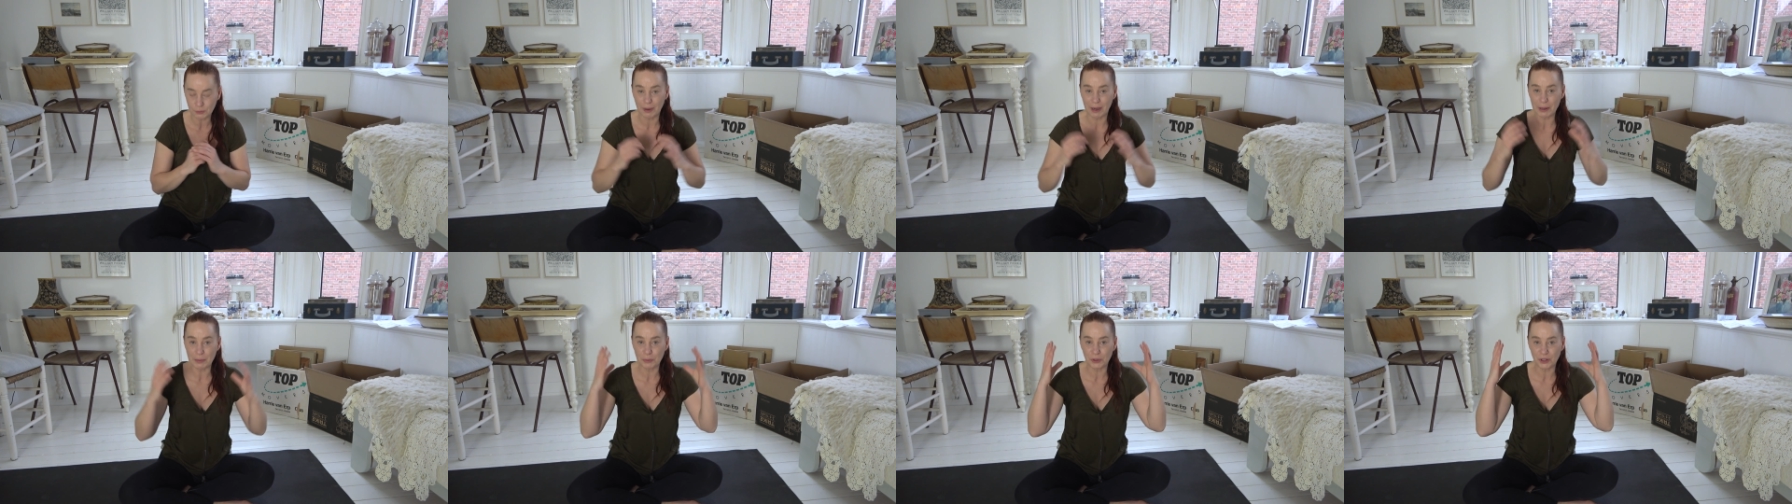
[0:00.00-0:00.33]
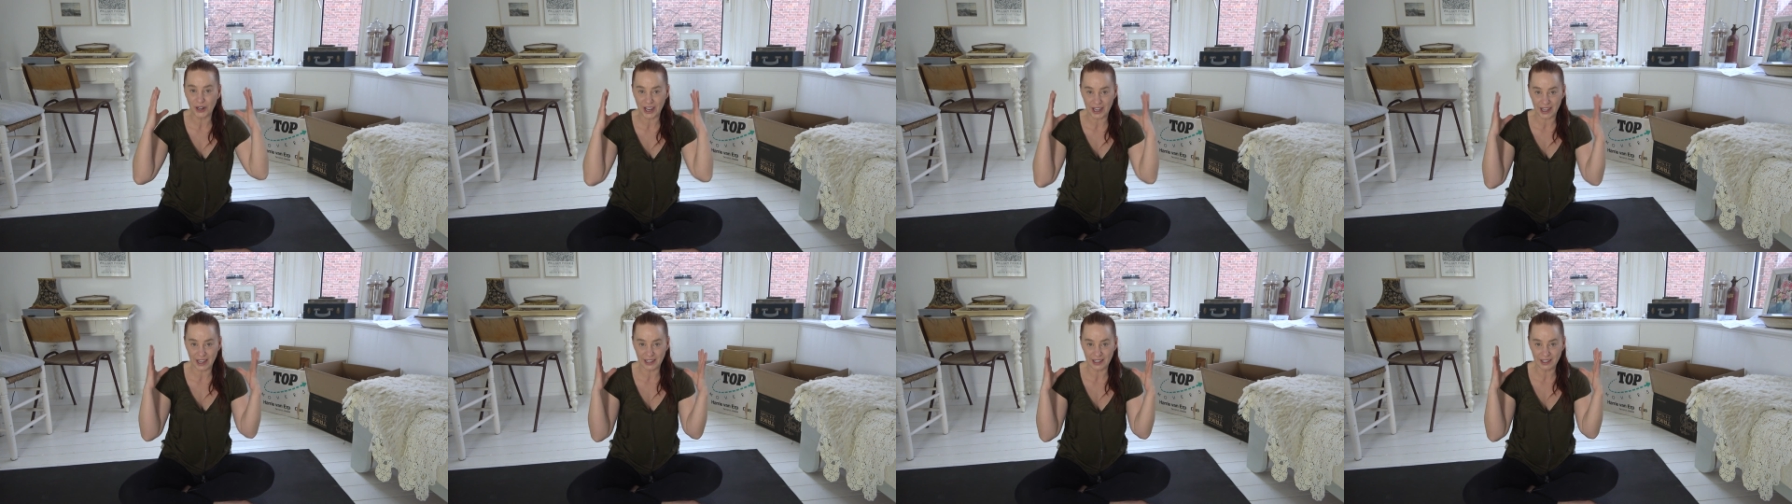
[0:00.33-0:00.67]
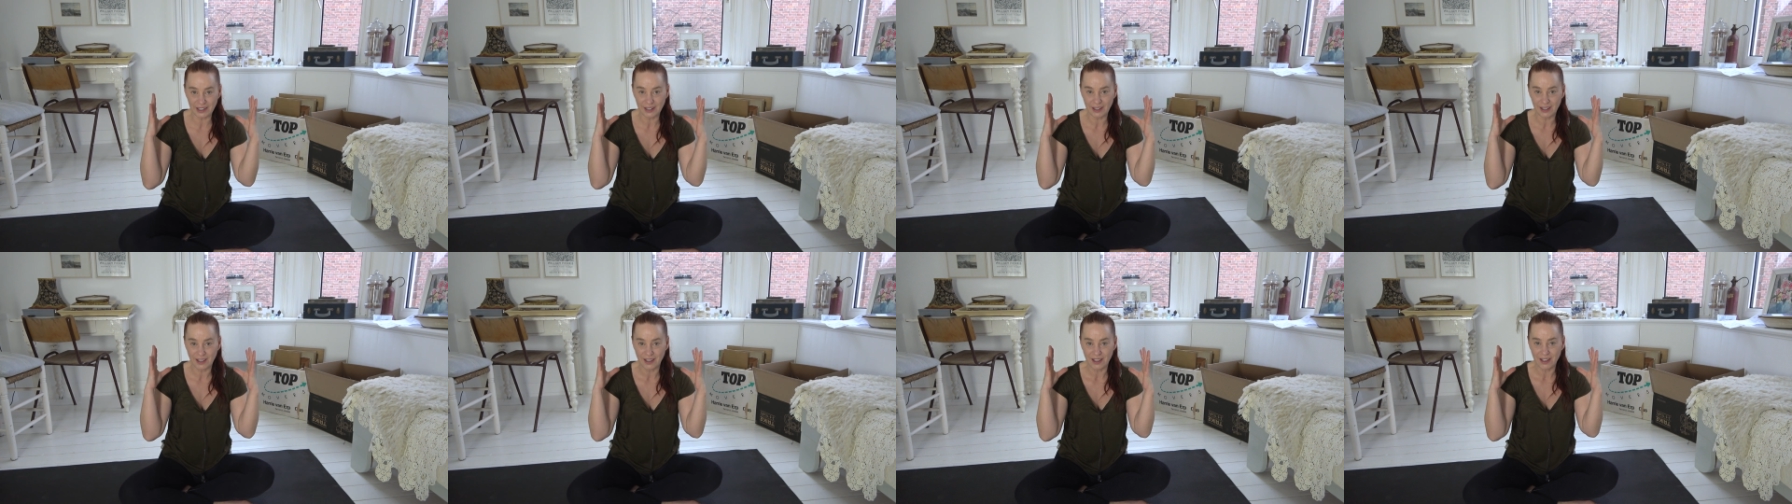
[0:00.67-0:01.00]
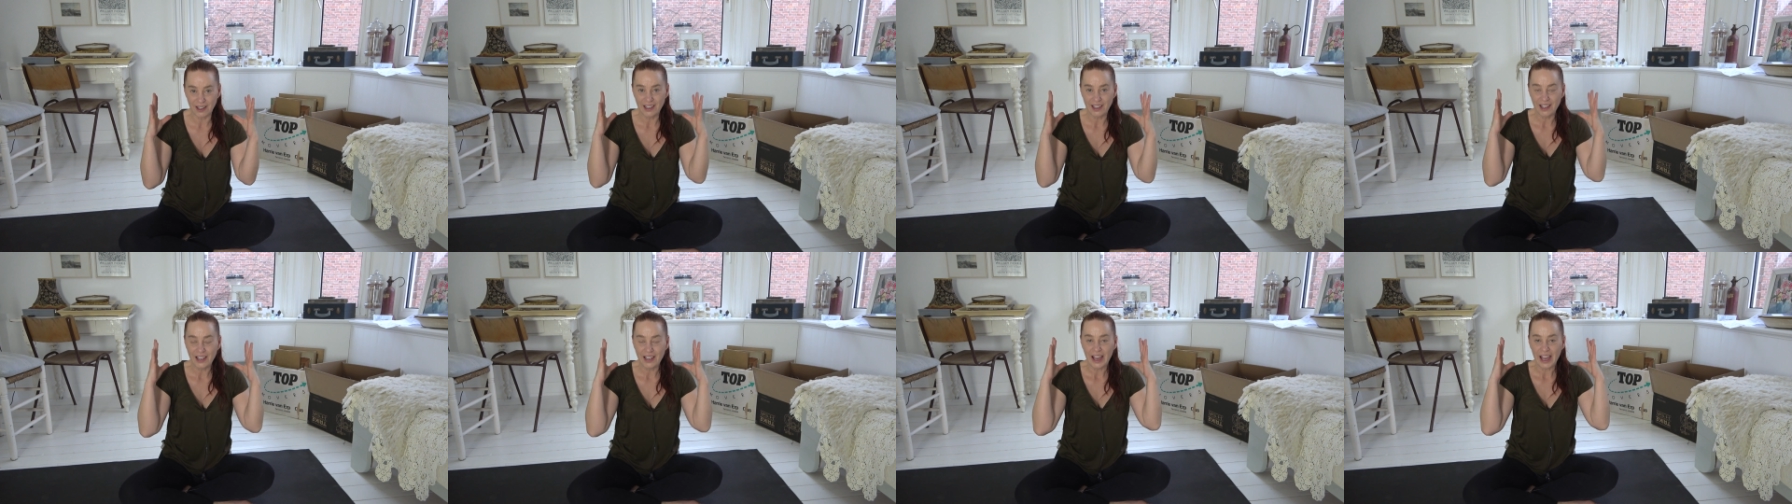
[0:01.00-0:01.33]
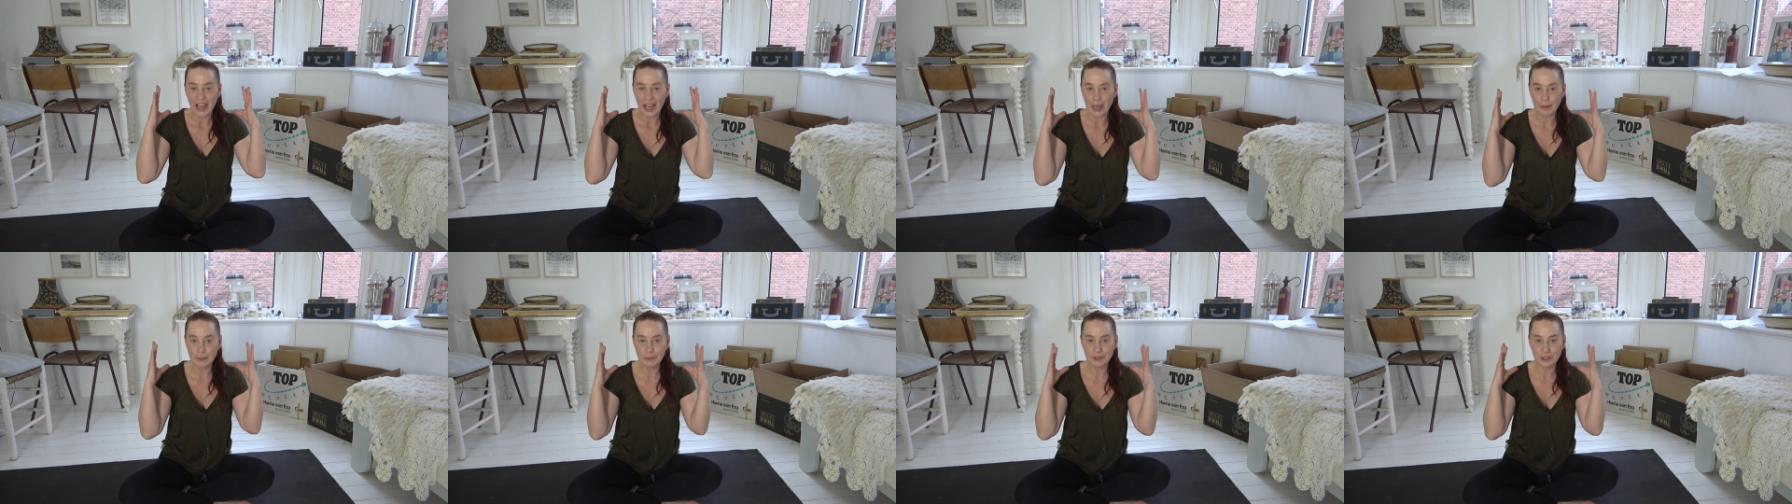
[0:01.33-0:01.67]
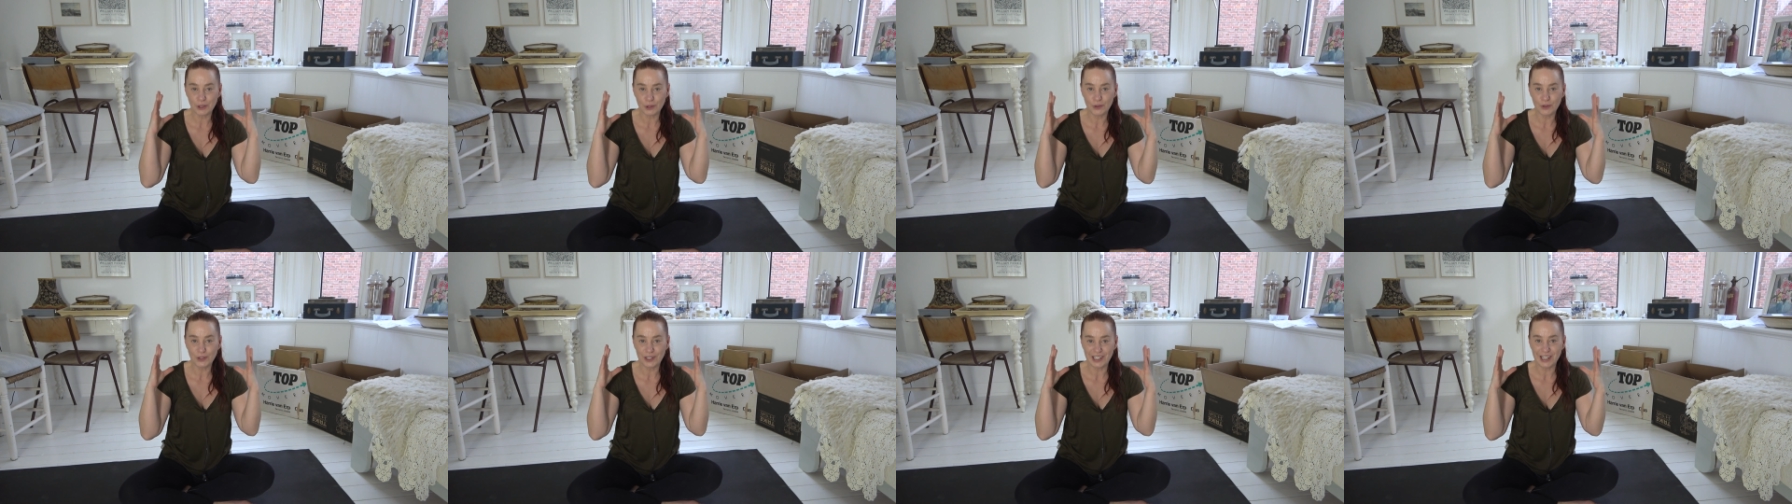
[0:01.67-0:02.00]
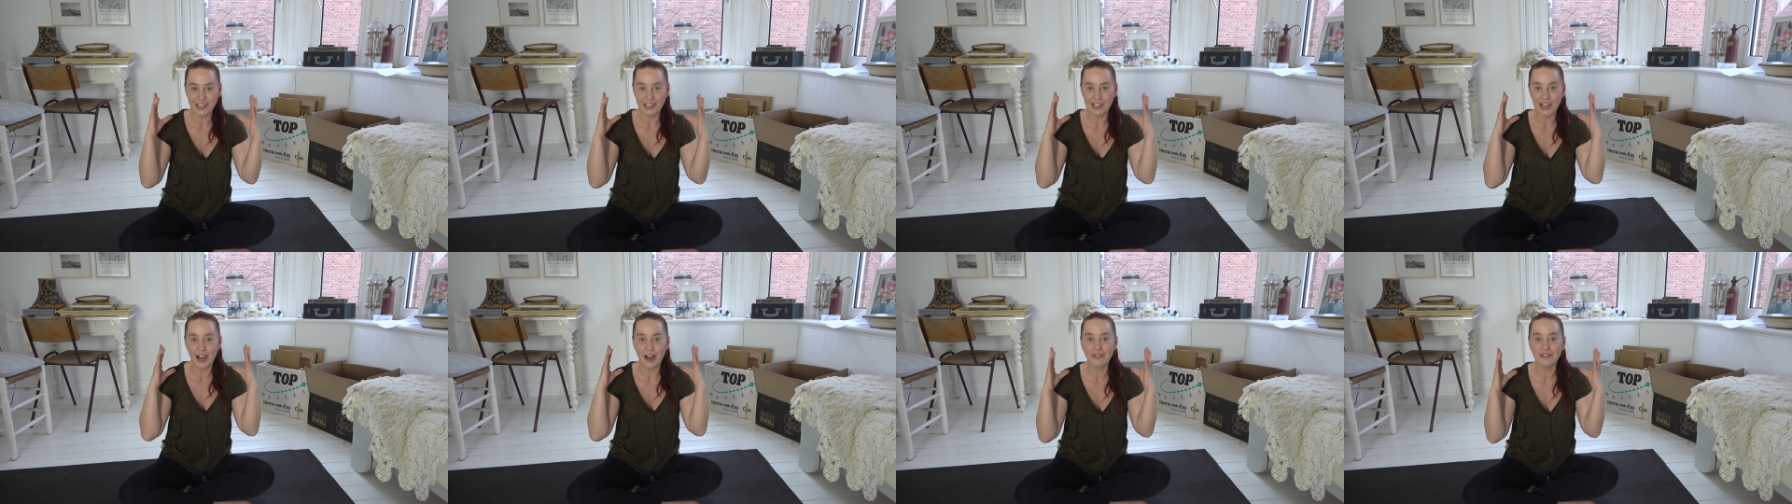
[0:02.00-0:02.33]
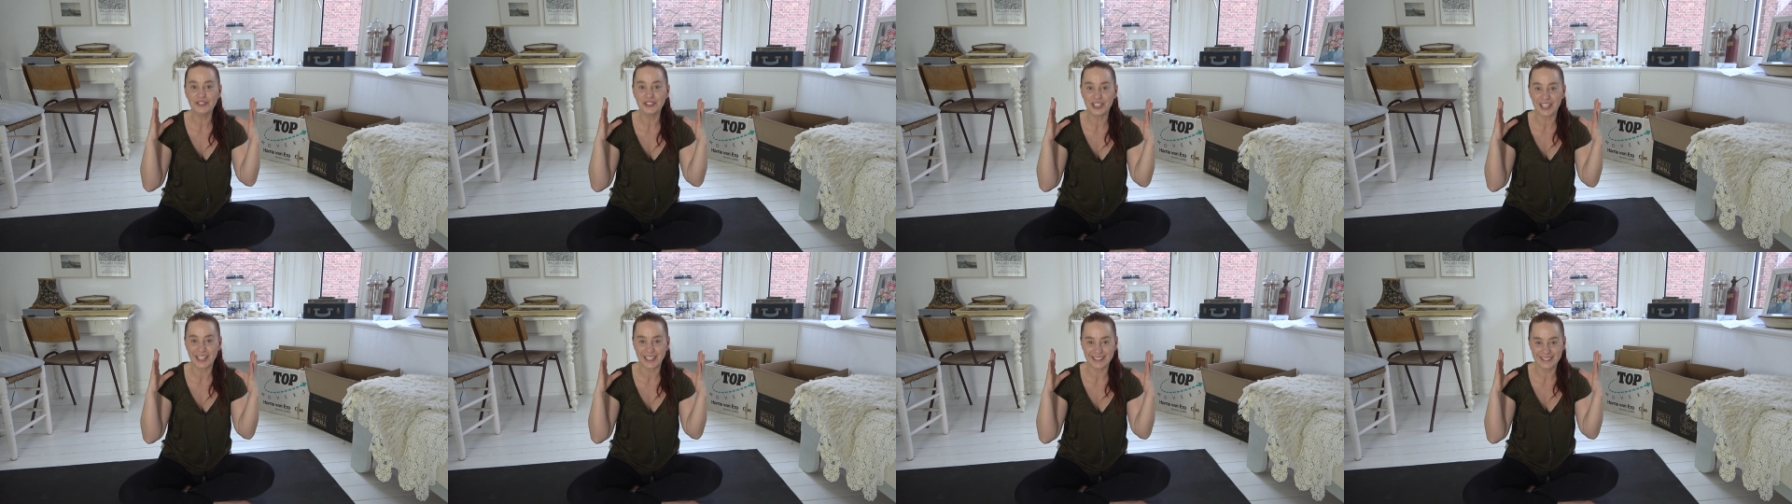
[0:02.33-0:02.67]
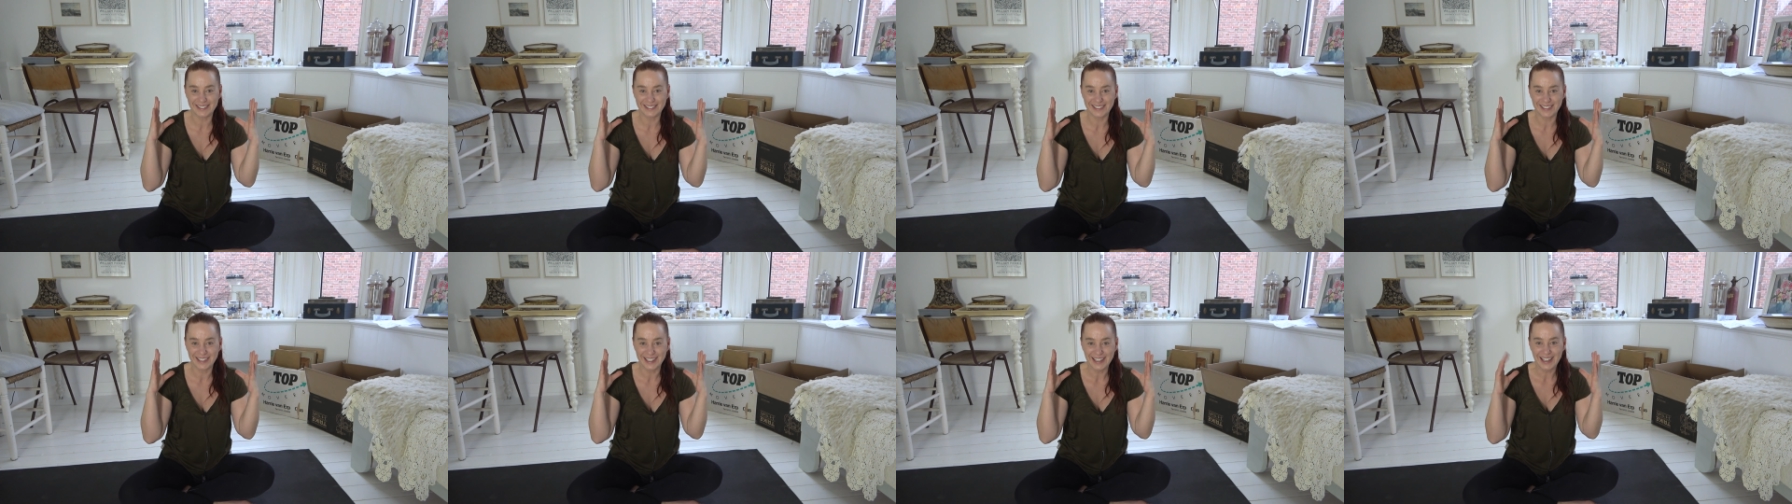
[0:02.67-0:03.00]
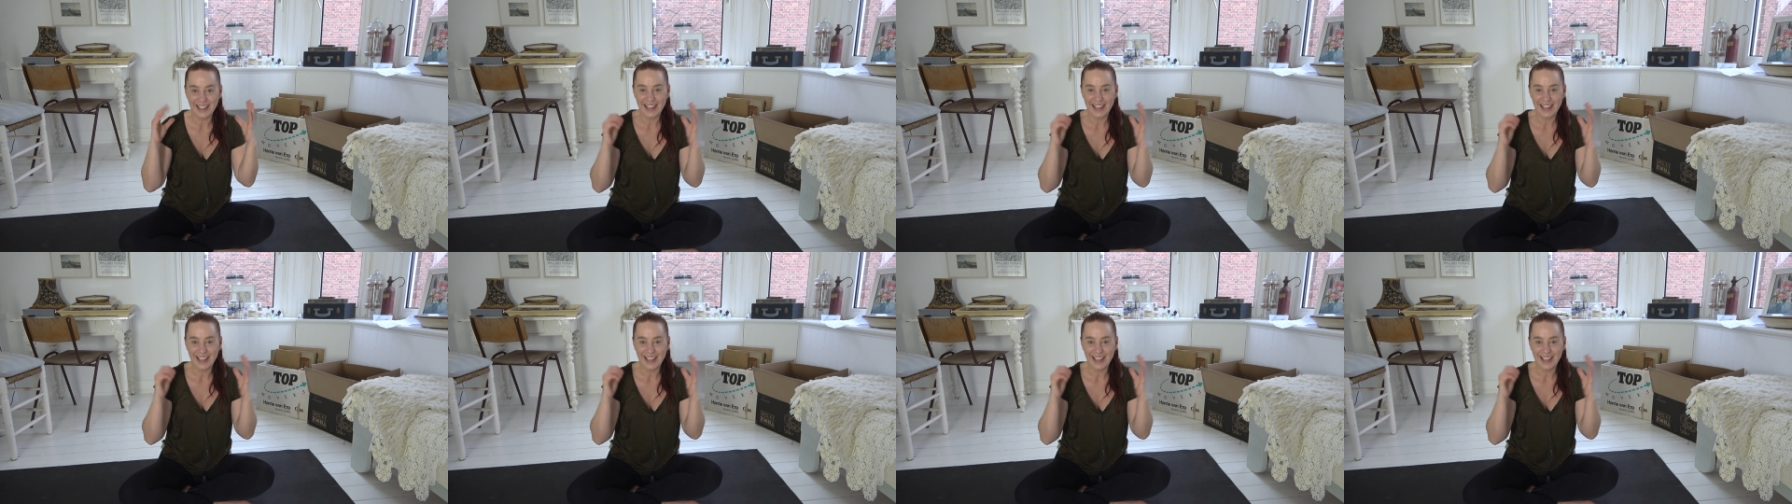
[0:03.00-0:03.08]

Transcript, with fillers: my brain absolutely loves it.